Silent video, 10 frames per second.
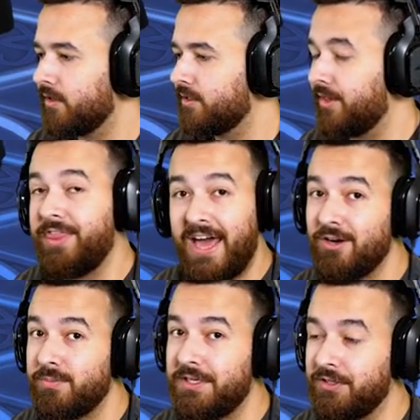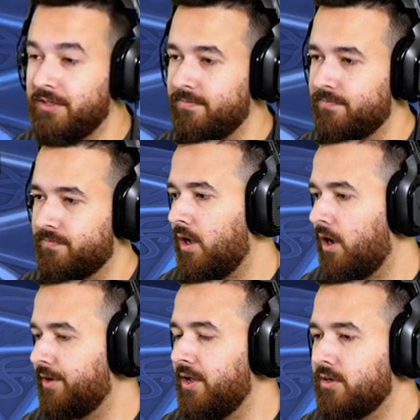So that'll be good.
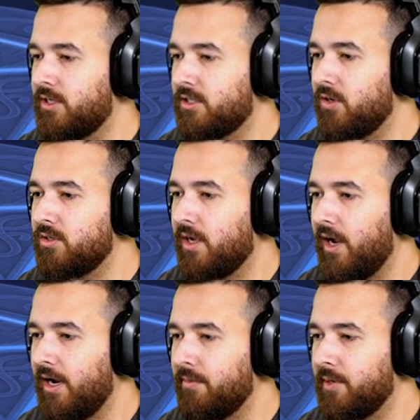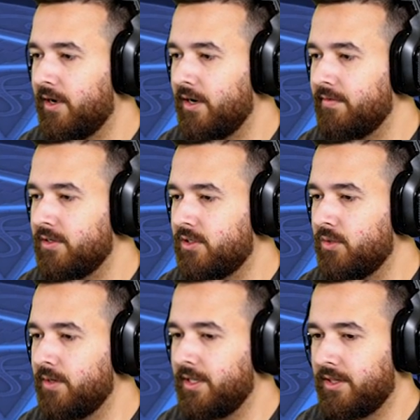Oh no, she's so tired, but we can't even
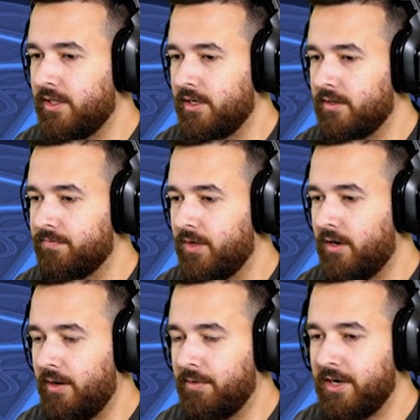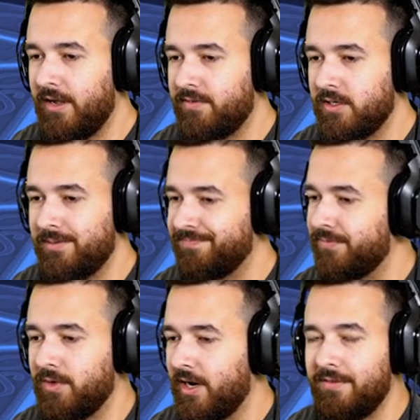do anything. All right, we're gonna have to,
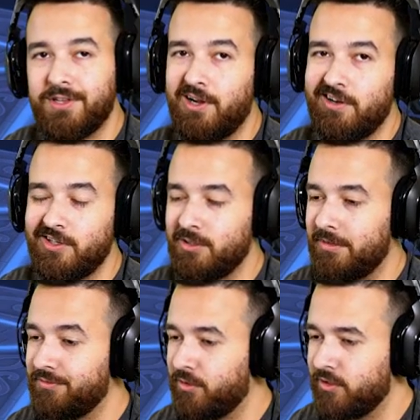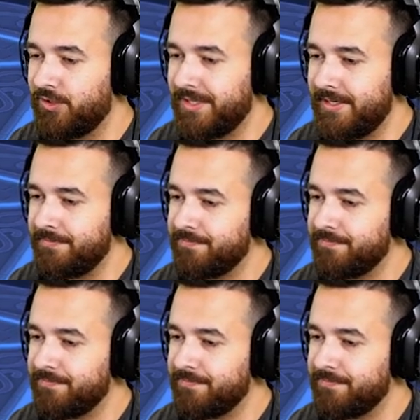we're gonna have to go home, unfortunately.